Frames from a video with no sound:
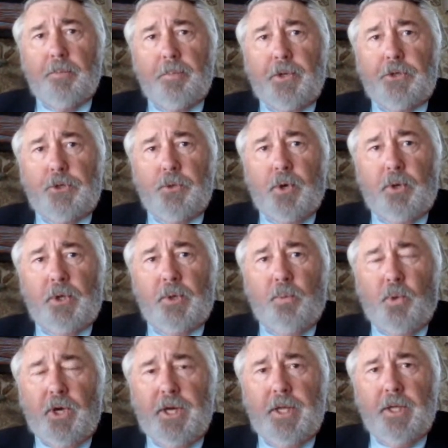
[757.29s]
but to only
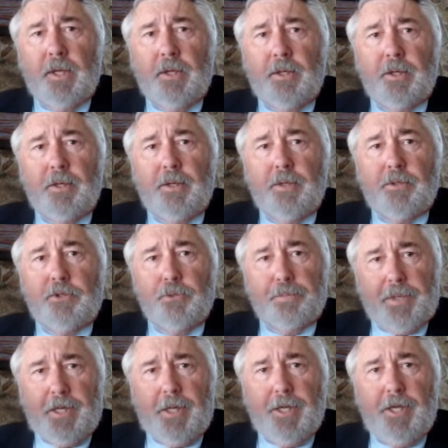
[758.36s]
one end, to
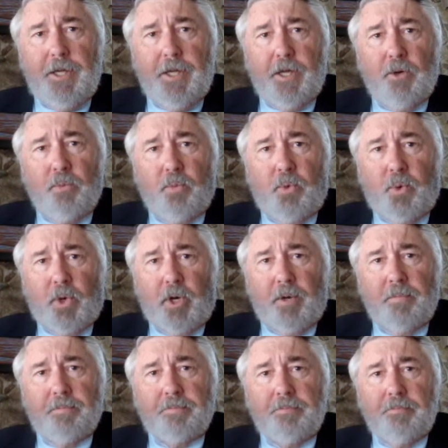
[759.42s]
play at war.
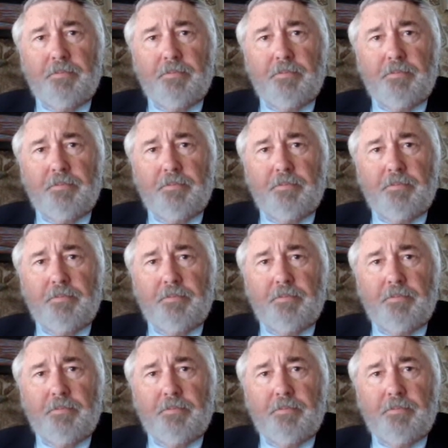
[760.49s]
